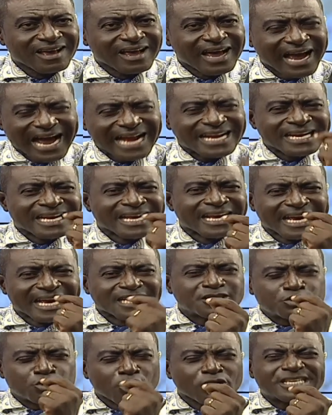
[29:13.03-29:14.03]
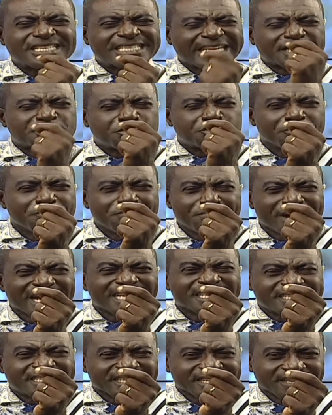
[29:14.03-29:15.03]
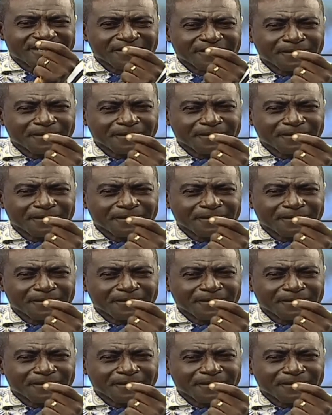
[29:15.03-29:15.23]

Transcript: And it's so detrimental.